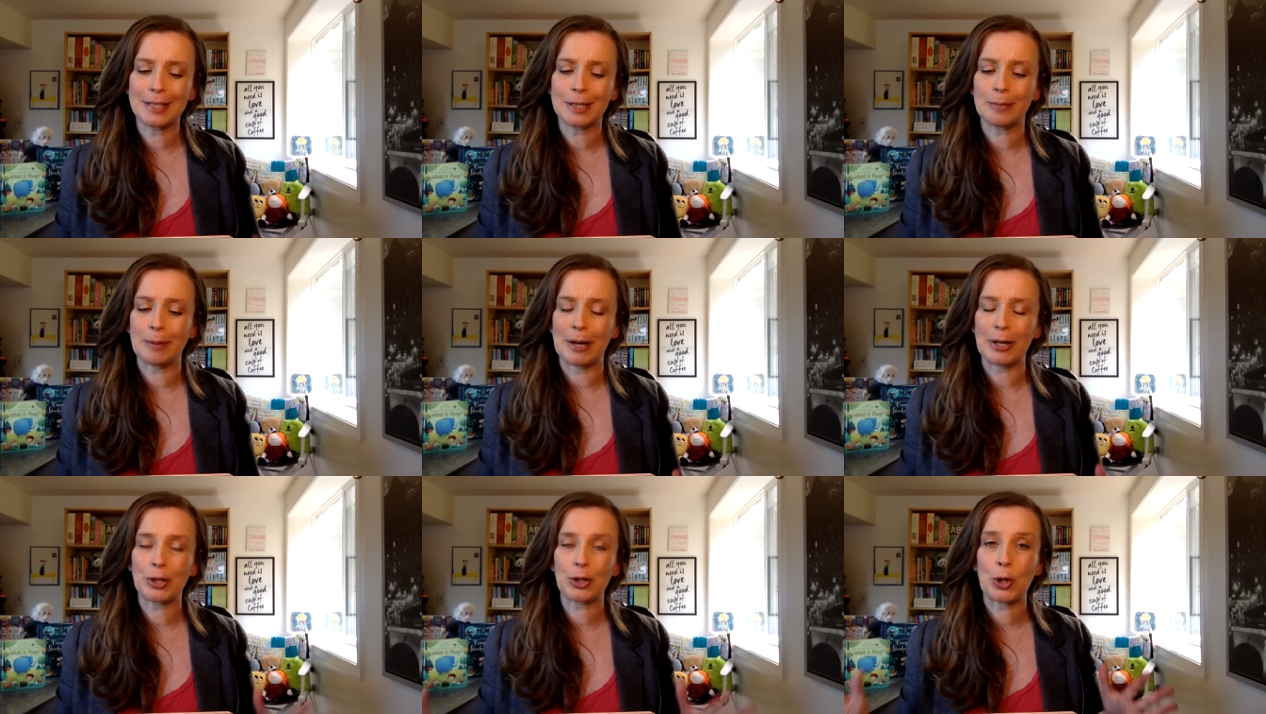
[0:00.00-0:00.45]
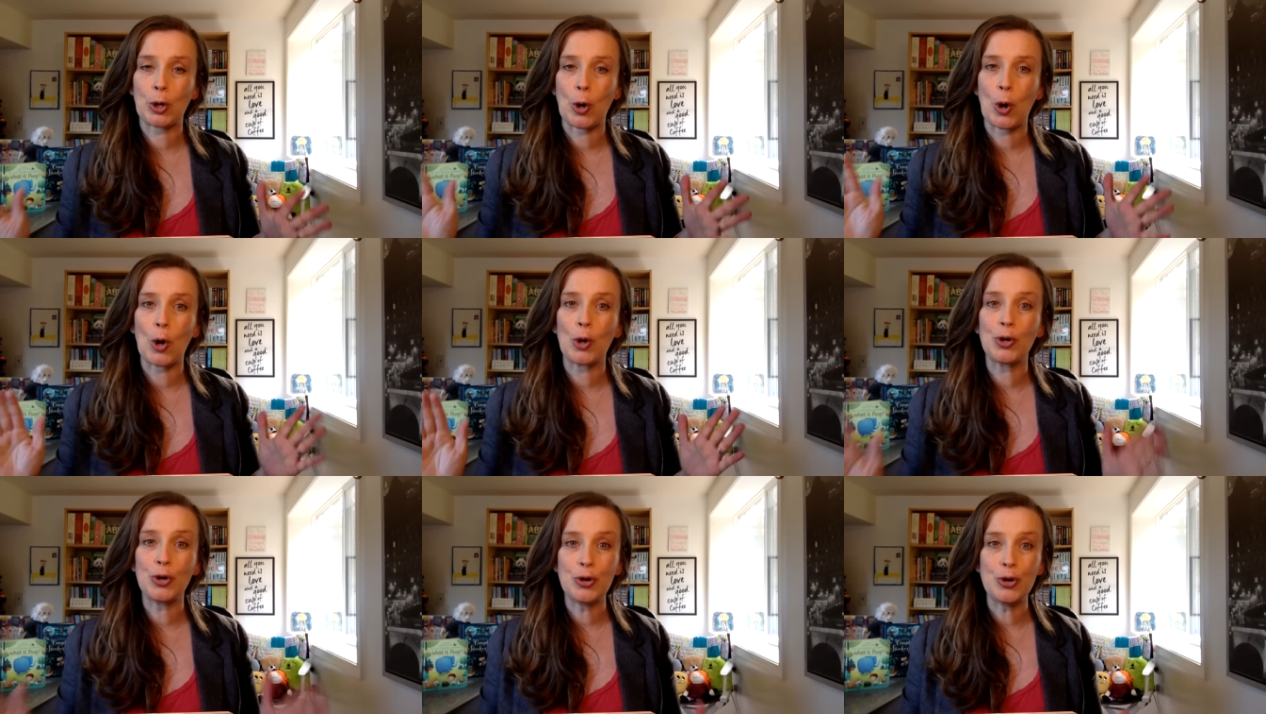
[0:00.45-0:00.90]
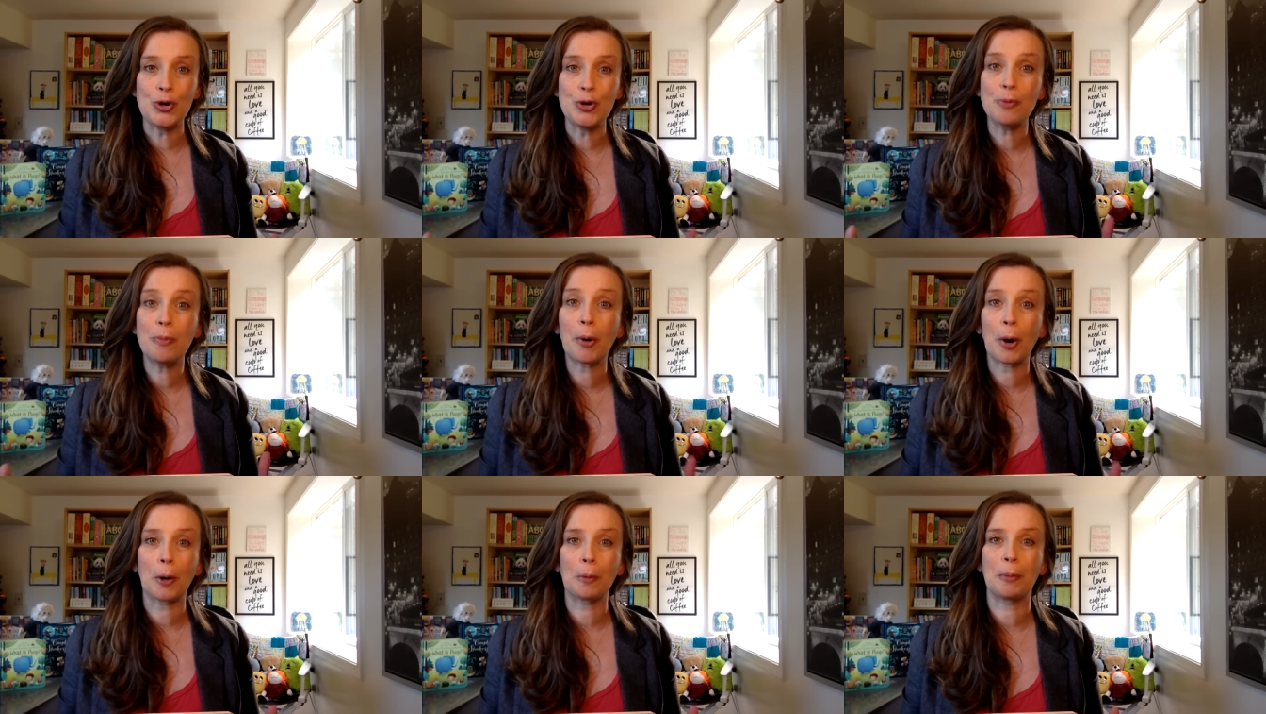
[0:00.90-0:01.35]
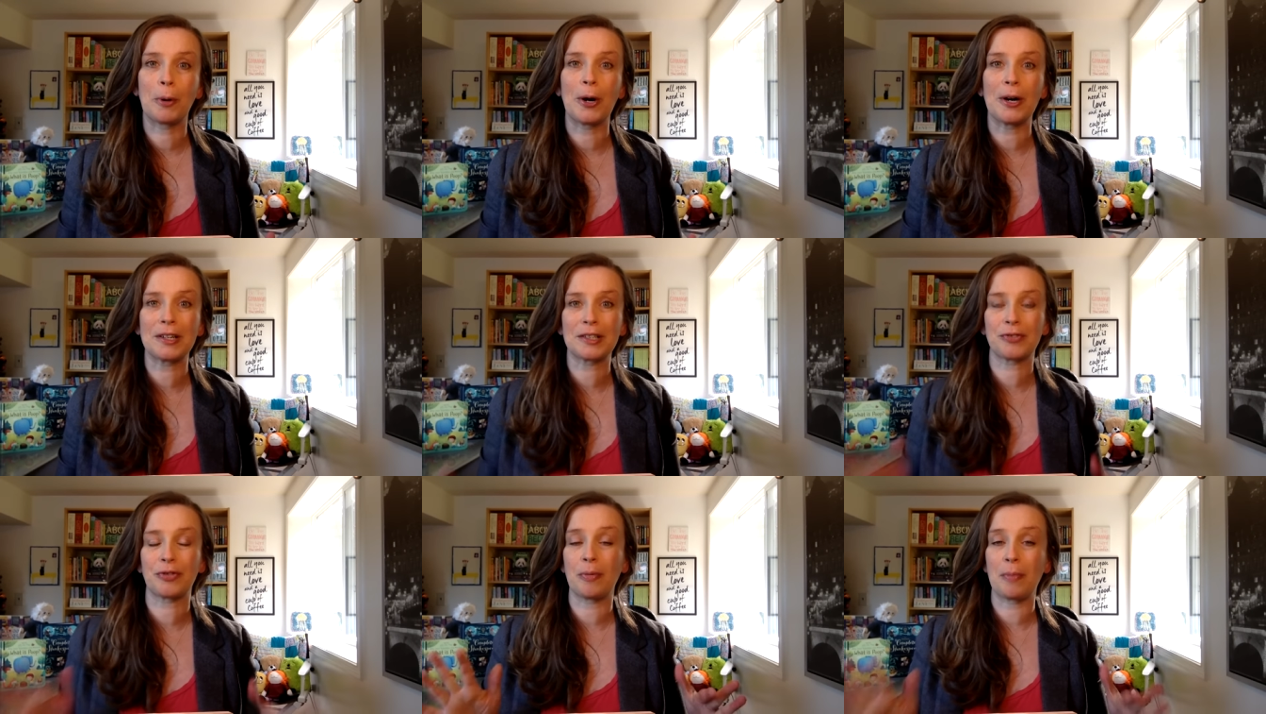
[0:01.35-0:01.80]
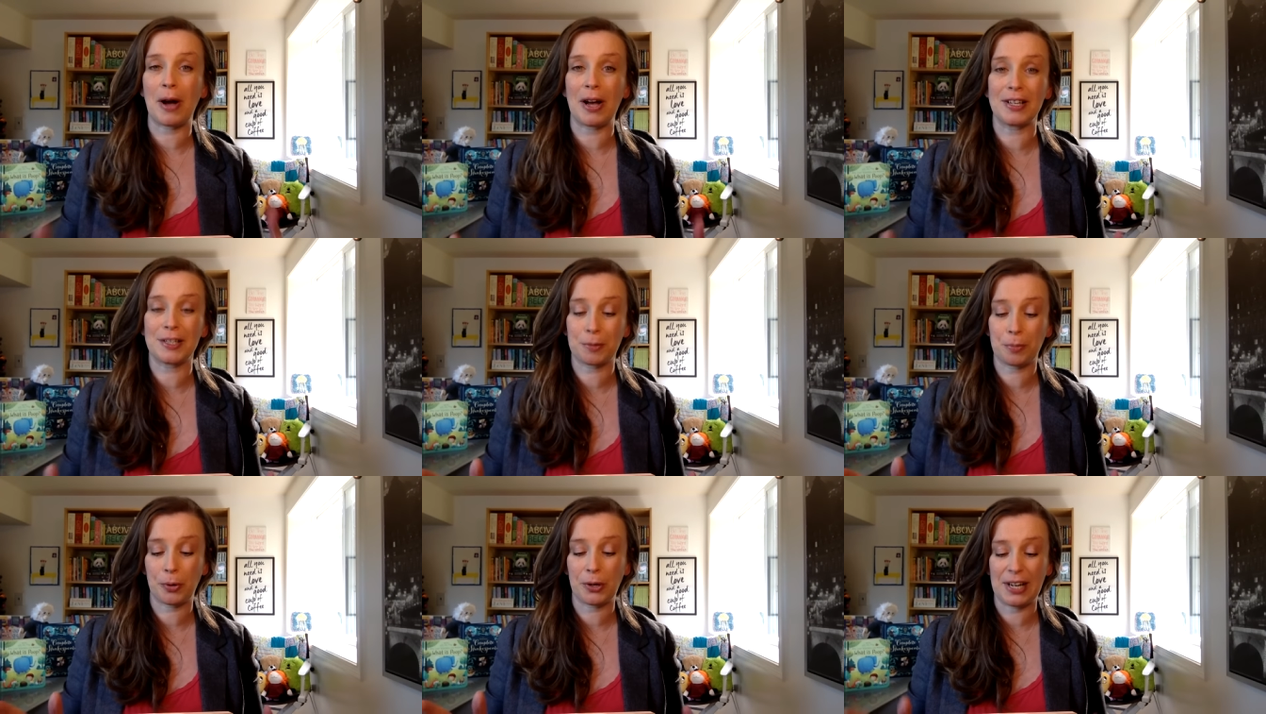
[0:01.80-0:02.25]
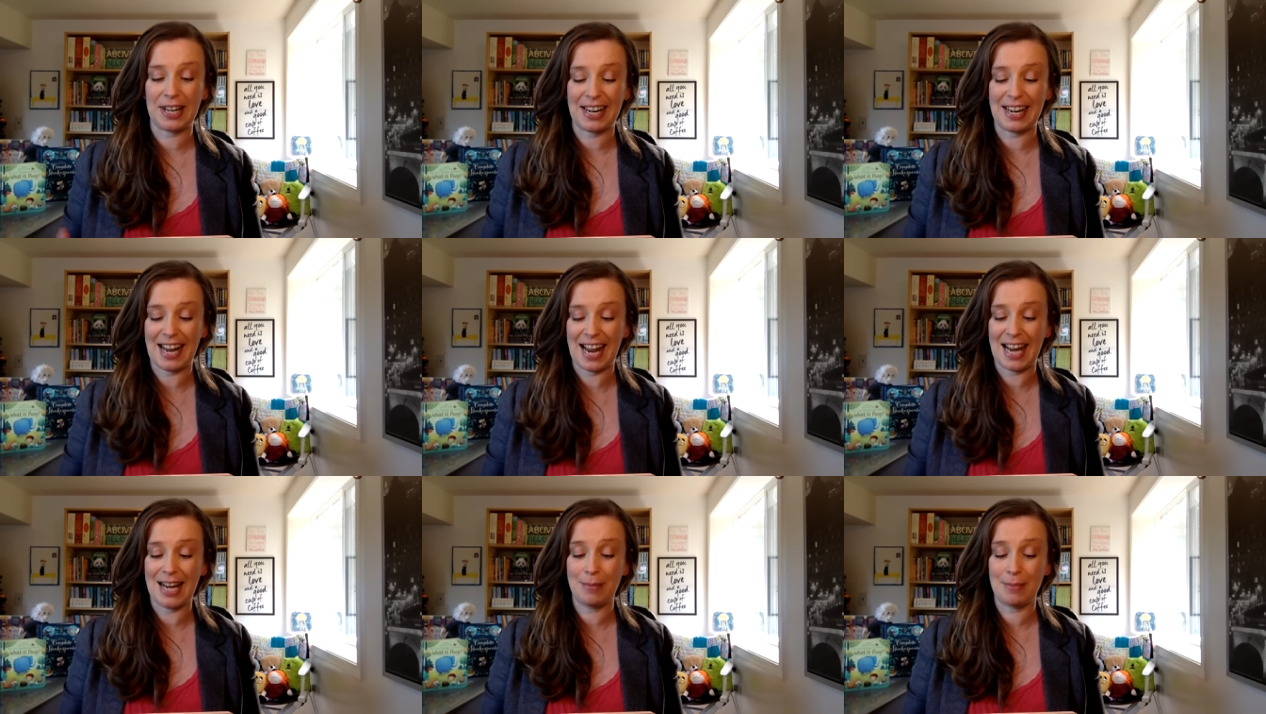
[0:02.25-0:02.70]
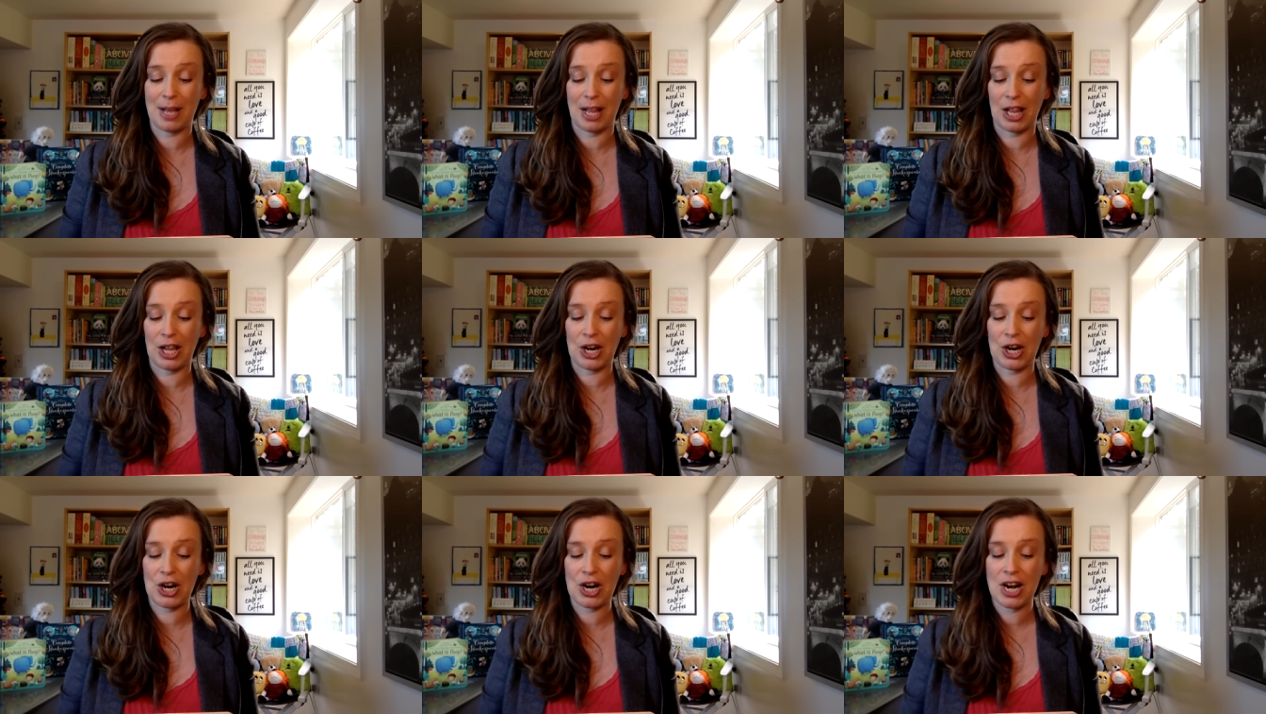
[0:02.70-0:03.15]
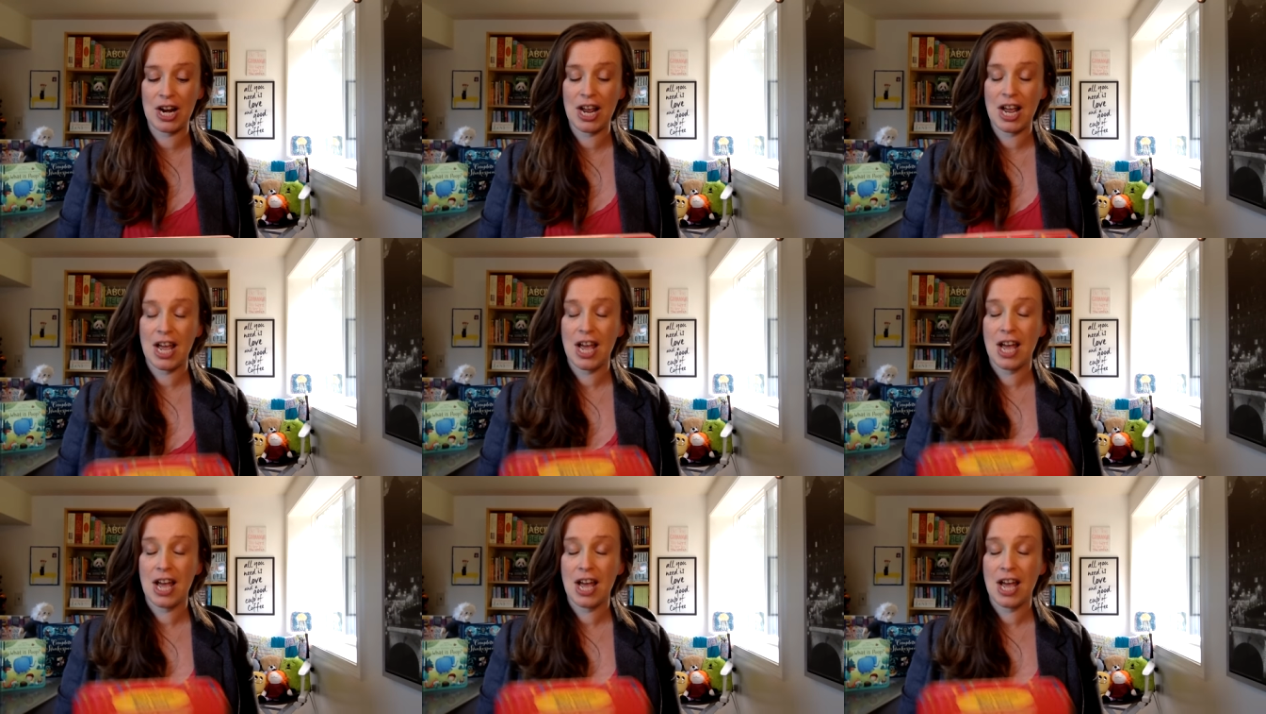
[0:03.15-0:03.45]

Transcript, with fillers: special new board books from Usborne and Kane Miller.